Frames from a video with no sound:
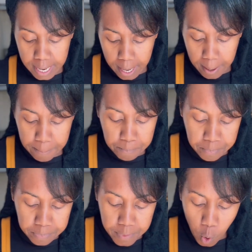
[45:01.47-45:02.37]

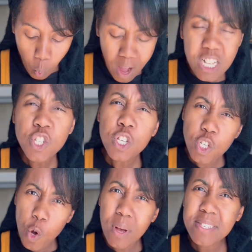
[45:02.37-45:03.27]

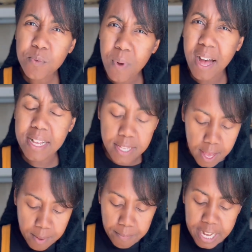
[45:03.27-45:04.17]
dough as it rises.
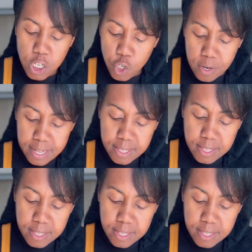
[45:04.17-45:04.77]
Make sure it